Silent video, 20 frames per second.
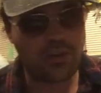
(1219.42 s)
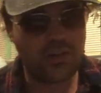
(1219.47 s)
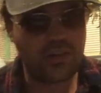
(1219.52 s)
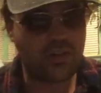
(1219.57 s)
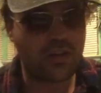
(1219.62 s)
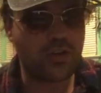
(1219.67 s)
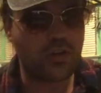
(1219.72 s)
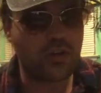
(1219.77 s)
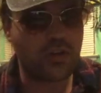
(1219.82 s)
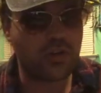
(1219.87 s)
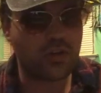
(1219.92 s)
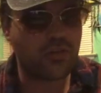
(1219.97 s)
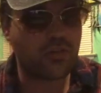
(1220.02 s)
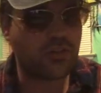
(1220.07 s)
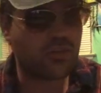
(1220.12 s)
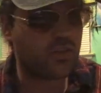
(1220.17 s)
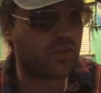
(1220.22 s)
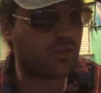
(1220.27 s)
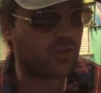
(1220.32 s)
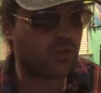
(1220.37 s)
as a
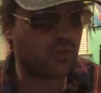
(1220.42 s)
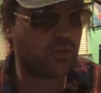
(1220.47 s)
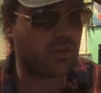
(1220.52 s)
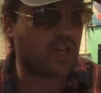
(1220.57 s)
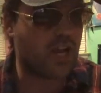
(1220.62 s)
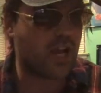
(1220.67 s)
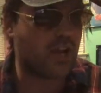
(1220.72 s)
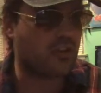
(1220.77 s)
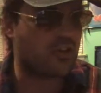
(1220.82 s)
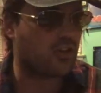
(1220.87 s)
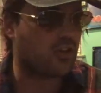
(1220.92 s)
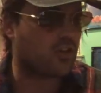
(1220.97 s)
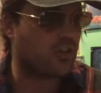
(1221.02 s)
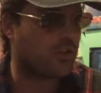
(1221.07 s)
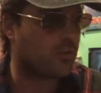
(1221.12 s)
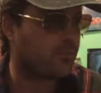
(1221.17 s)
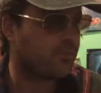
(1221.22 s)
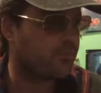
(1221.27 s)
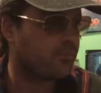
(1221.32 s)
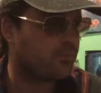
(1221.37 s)
nurse or
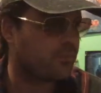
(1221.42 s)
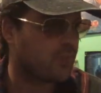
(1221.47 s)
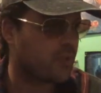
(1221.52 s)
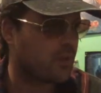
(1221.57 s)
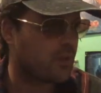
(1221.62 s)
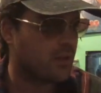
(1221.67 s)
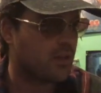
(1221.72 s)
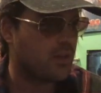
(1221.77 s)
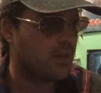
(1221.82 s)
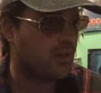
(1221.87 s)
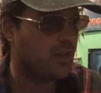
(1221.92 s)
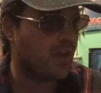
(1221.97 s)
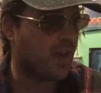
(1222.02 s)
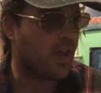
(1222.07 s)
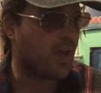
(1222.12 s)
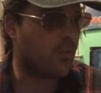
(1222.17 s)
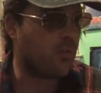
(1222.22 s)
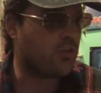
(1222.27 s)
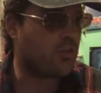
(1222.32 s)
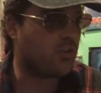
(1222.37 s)
doctor,
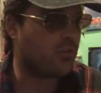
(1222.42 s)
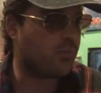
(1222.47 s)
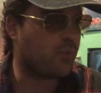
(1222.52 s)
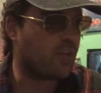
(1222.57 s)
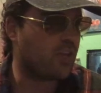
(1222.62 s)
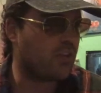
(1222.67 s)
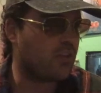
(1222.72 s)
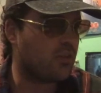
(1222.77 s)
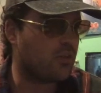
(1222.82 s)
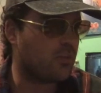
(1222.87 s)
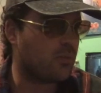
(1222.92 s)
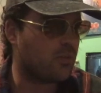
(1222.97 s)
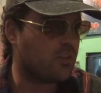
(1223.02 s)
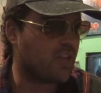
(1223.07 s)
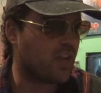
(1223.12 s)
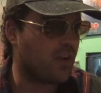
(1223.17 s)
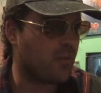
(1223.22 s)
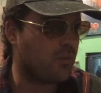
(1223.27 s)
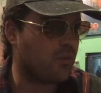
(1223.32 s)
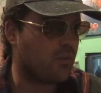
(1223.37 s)
and when they're being in the
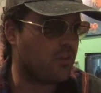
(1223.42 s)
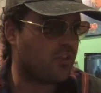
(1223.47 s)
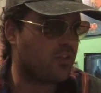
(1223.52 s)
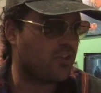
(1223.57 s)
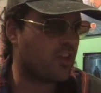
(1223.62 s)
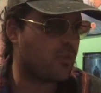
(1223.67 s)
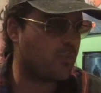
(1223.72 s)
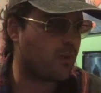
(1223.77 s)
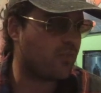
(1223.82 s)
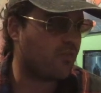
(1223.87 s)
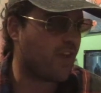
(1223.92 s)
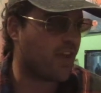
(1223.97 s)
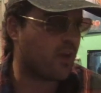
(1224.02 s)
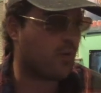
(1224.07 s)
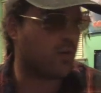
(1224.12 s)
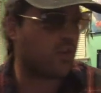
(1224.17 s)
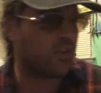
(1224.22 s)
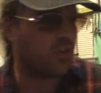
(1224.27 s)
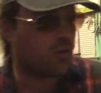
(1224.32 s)
town when the city's being evacuated, they